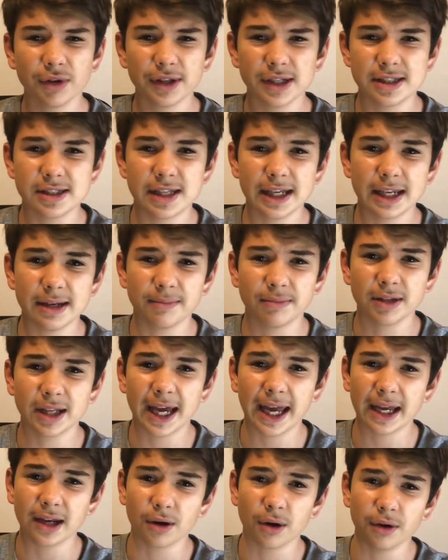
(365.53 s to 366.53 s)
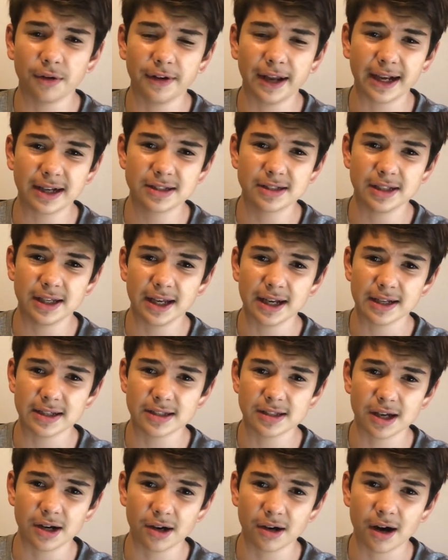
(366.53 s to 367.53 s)
really see him playing on next year.
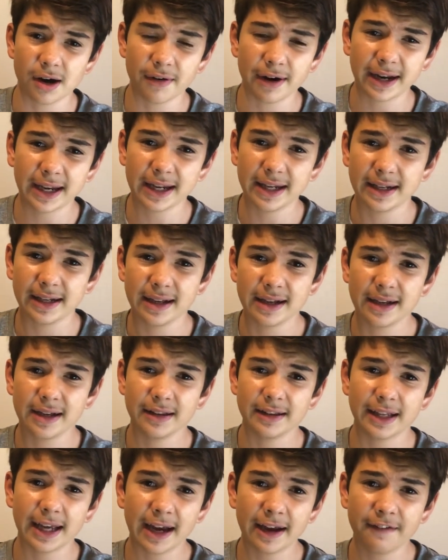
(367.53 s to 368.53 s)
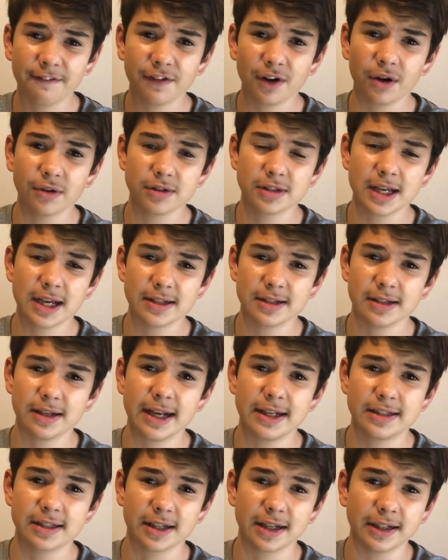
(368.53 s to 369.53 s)
So I reckon the AFL season
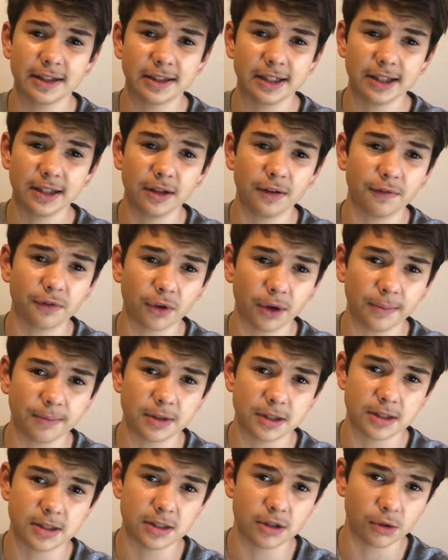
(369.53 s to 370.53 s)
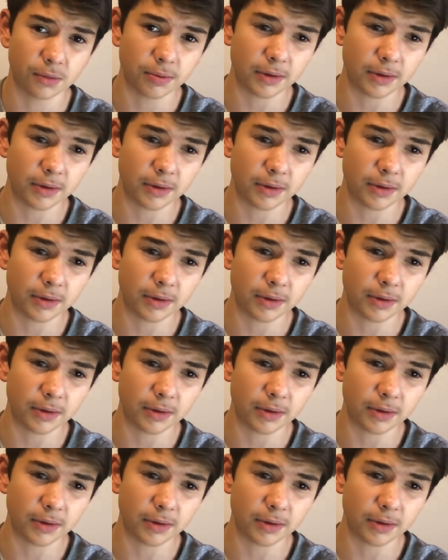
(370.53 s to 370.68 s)
needs to continue for him to still